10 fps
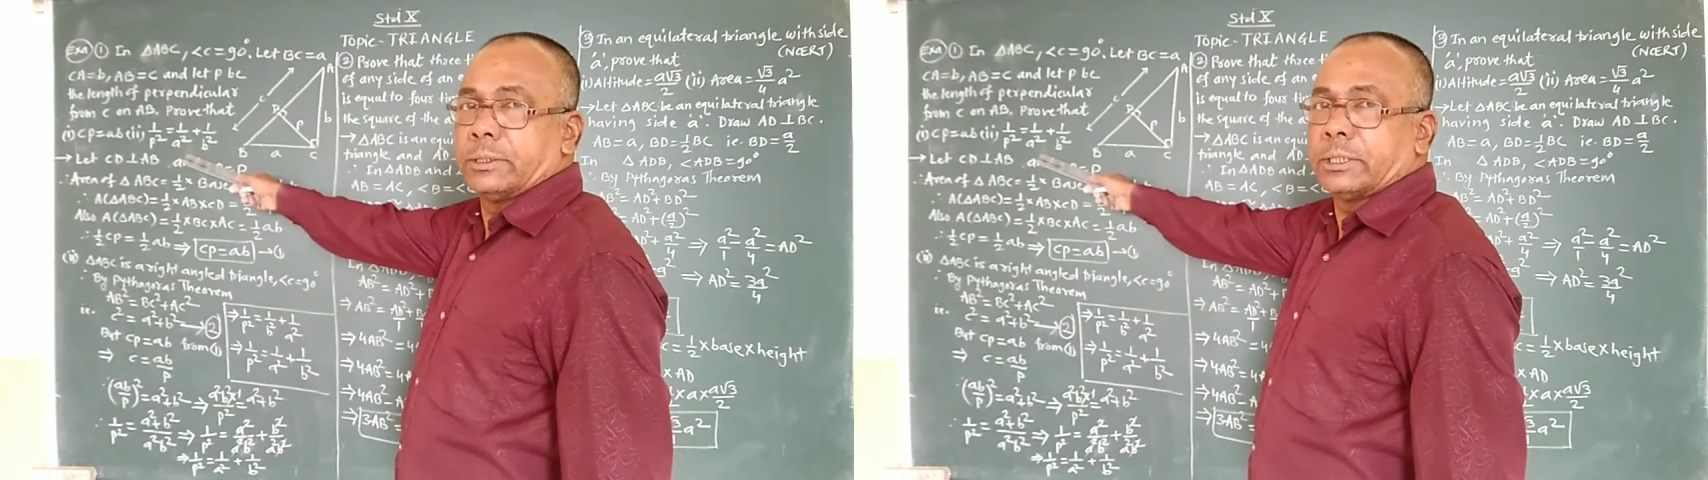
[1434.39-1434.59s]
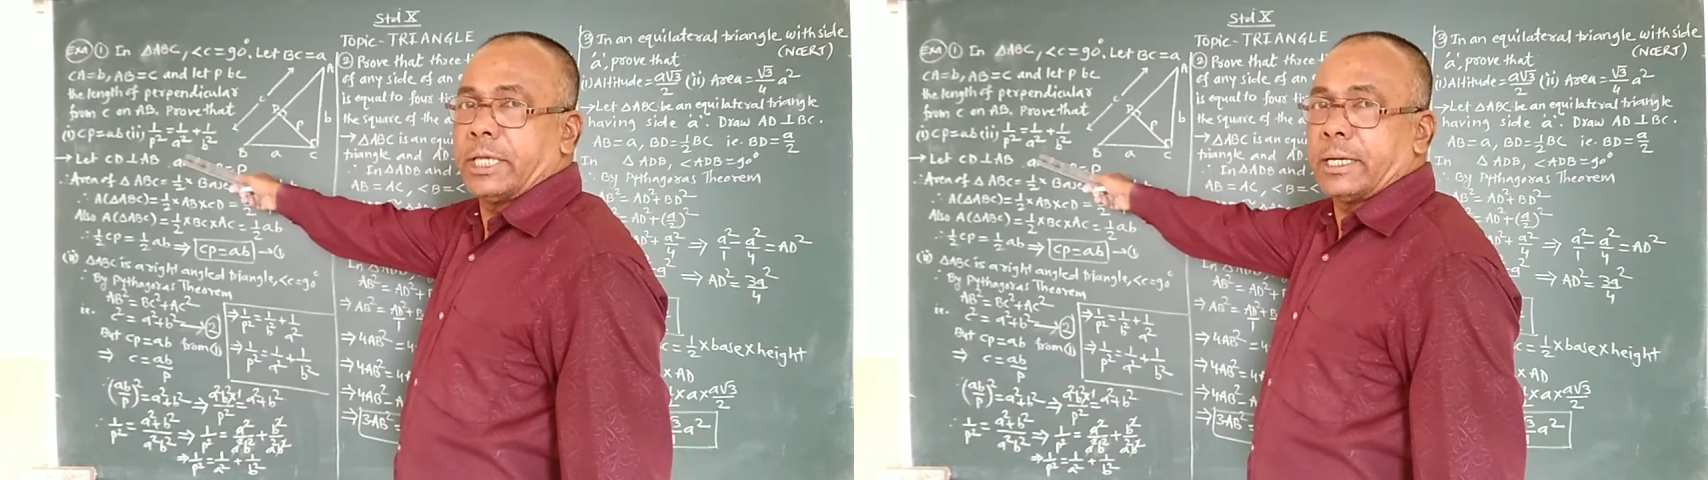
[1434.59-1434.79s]

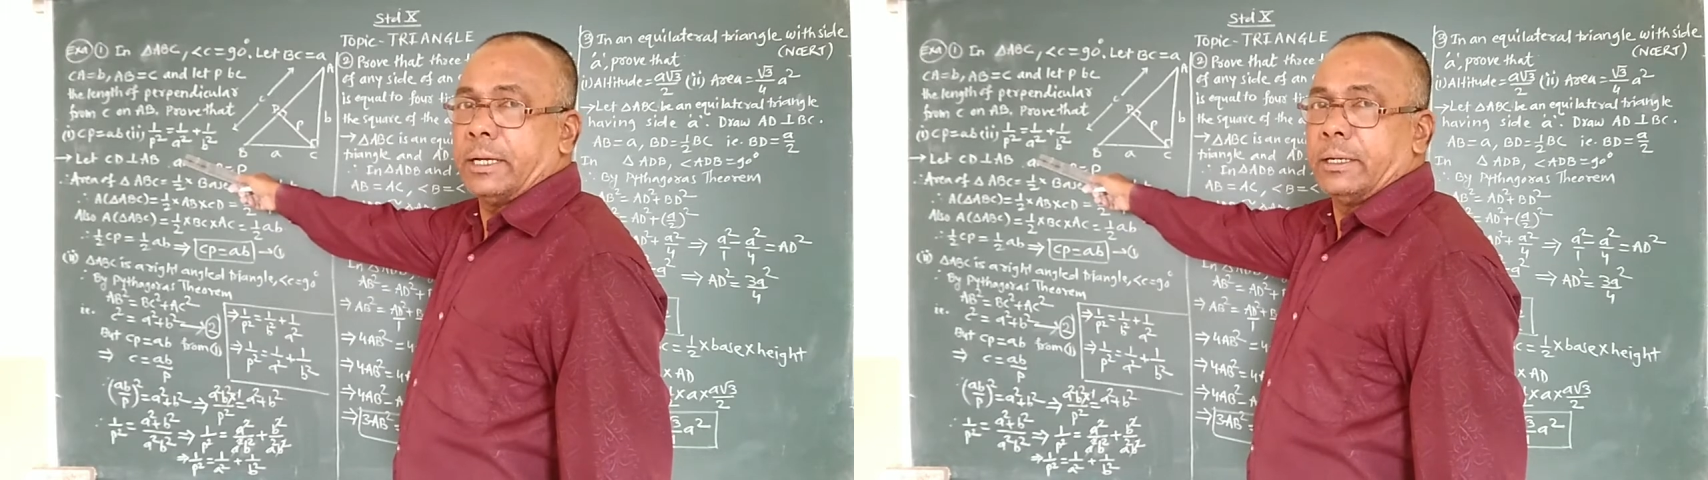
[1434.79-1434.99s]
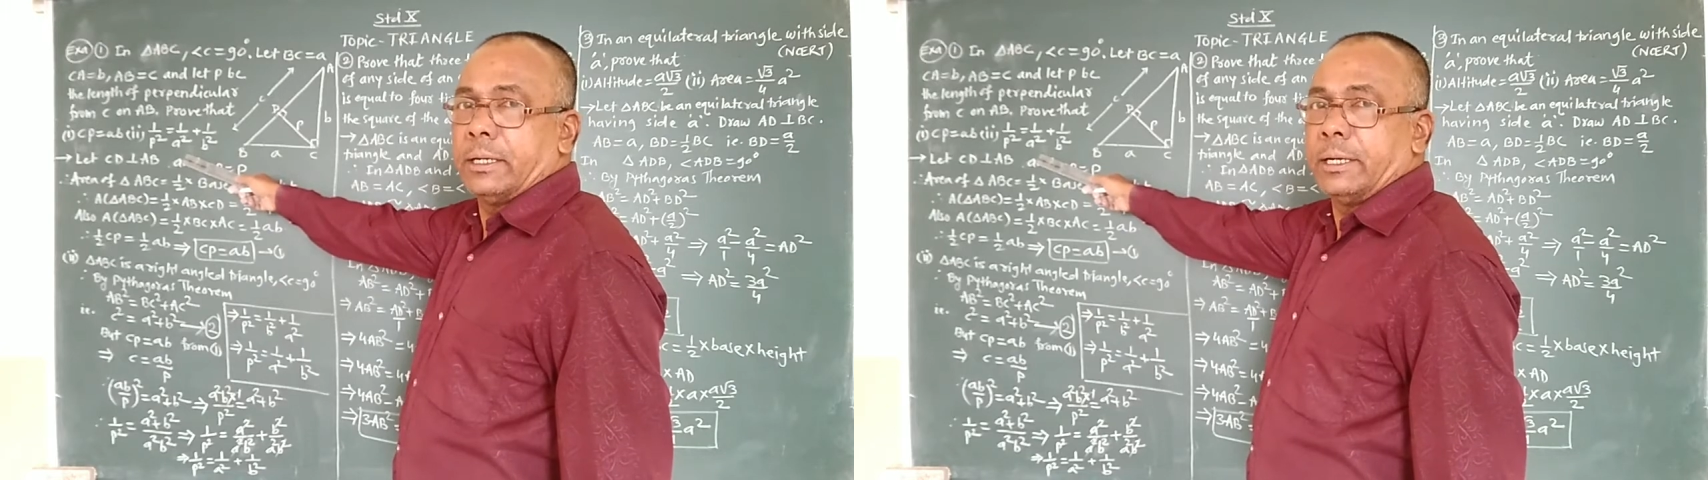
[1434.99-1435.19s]

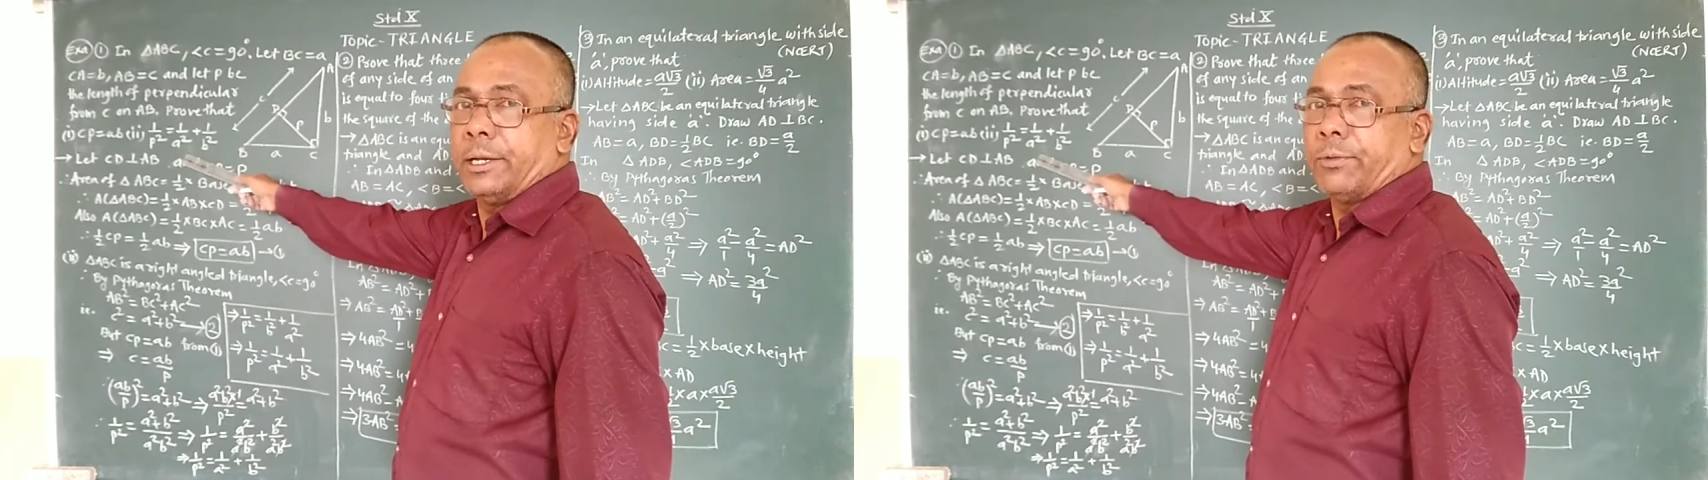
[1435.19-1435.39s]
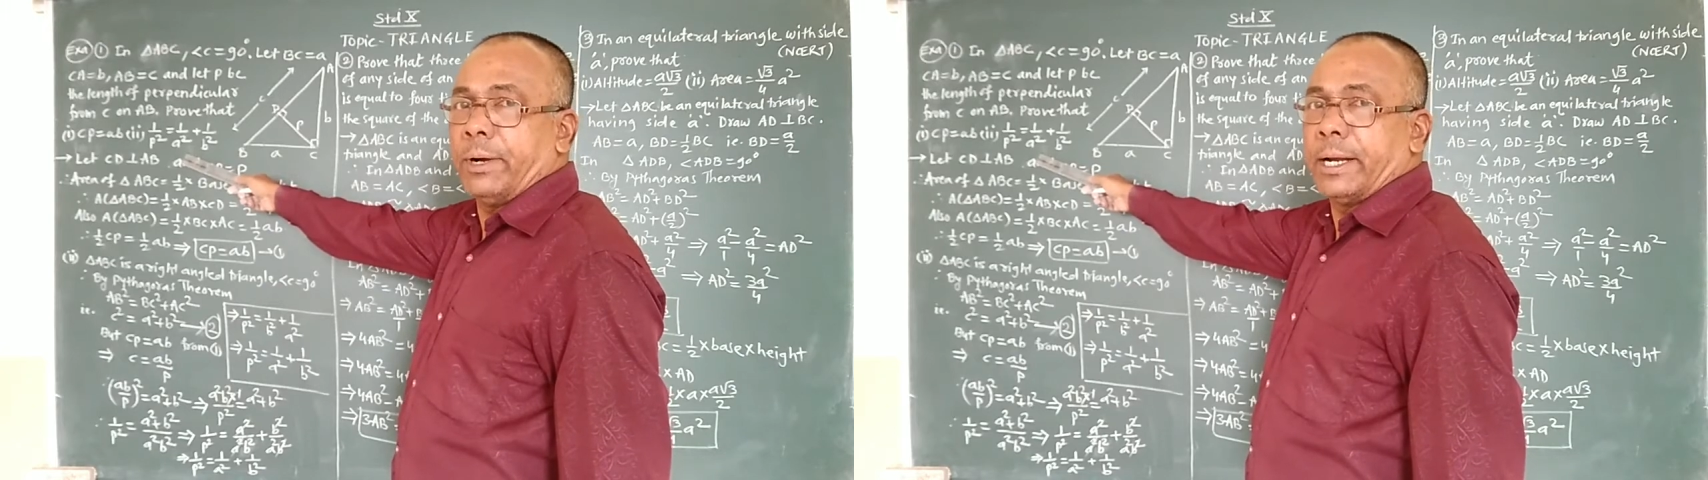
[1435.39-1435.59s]
second
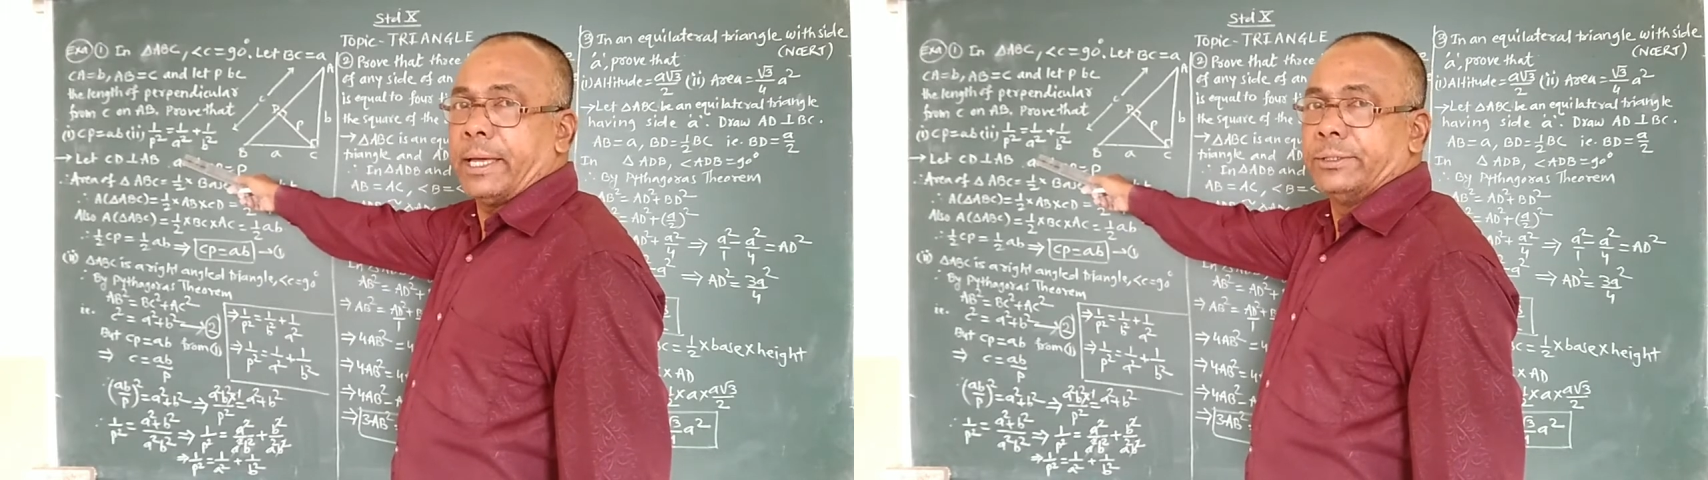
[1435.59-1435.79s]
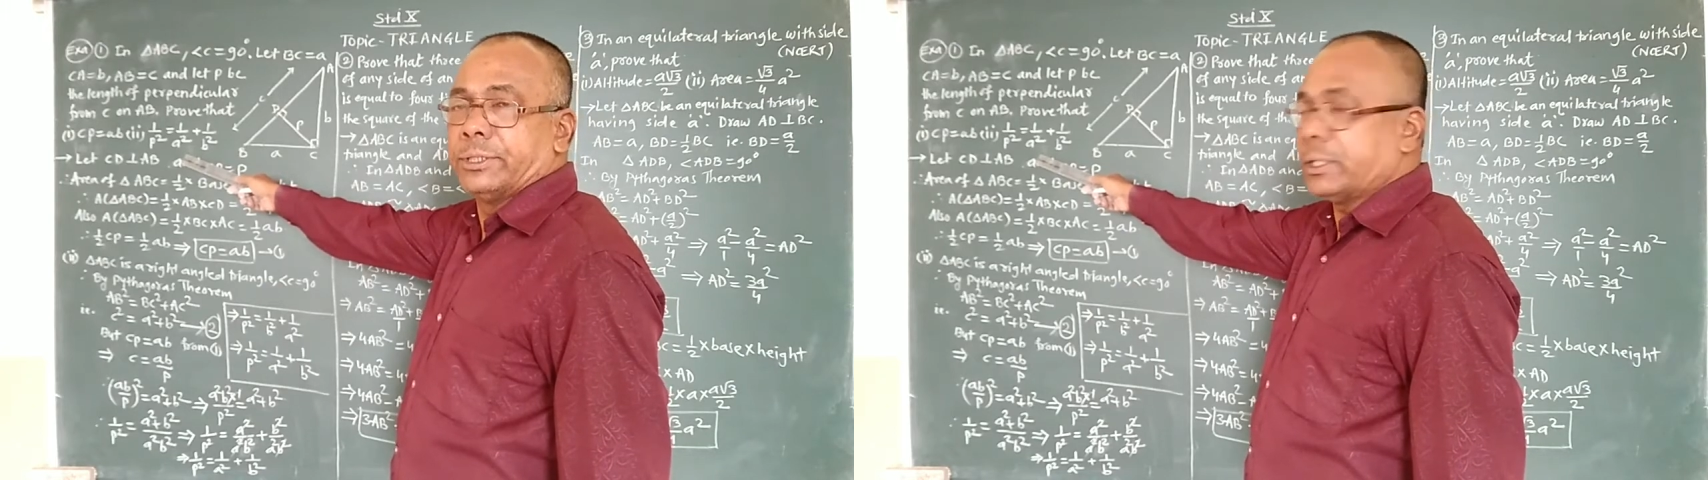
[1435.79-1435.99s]
required
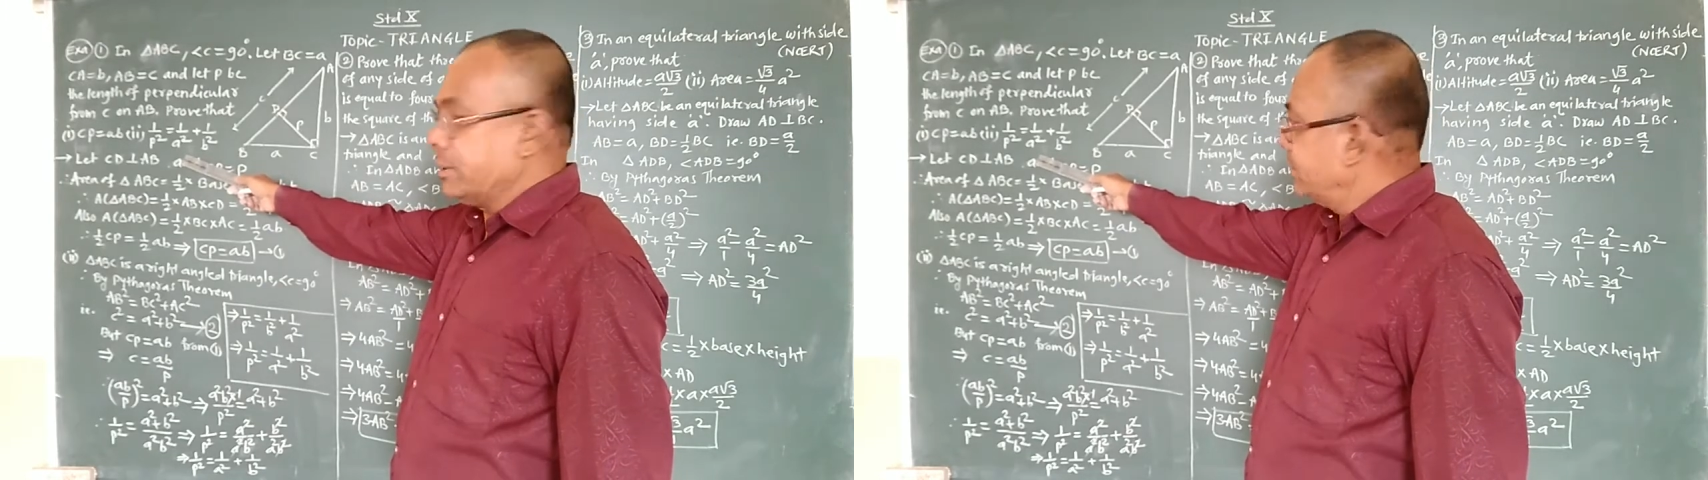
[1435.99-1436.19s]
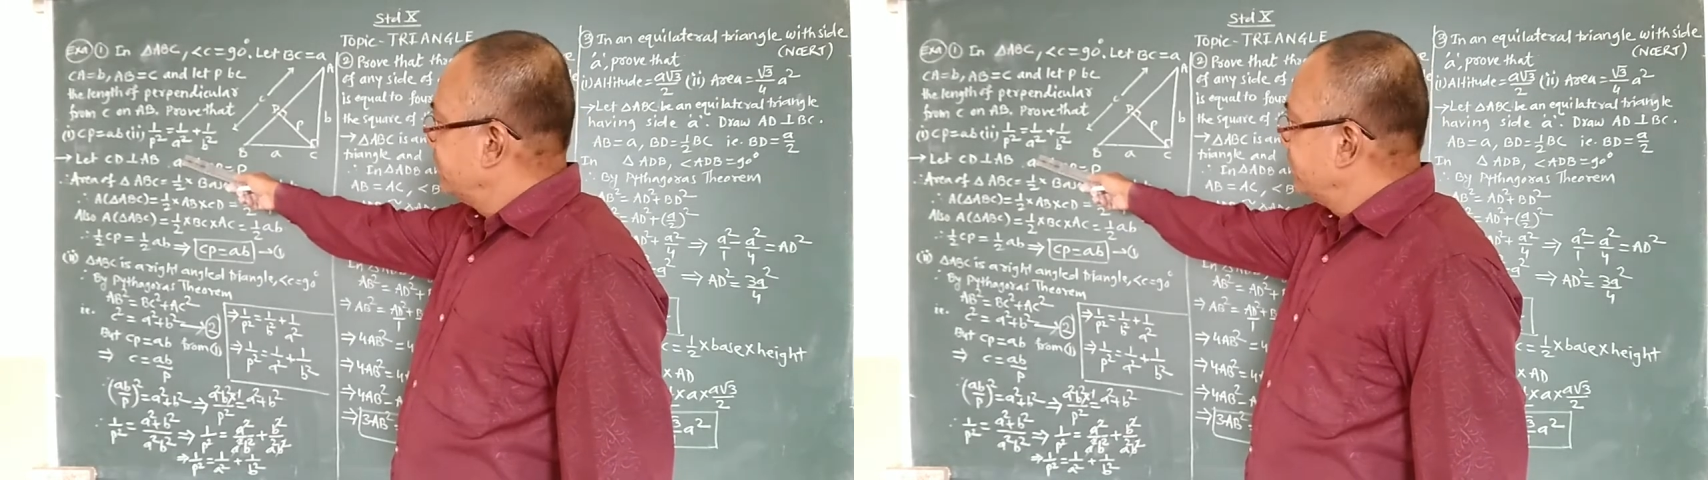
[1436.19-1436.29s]
answer,